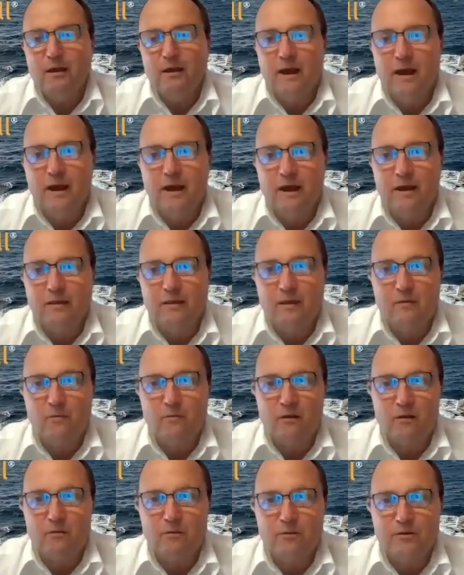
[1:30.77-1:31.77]
And then
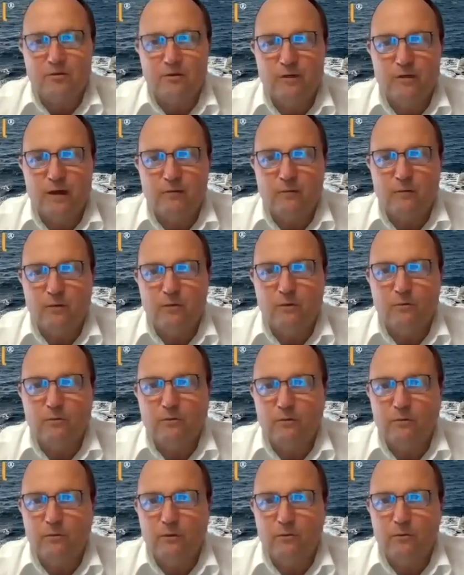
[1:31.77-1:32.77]
once we do that,
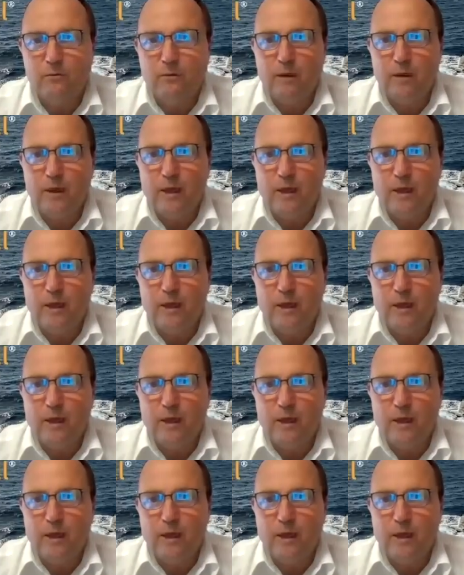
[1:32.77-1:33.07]
we'll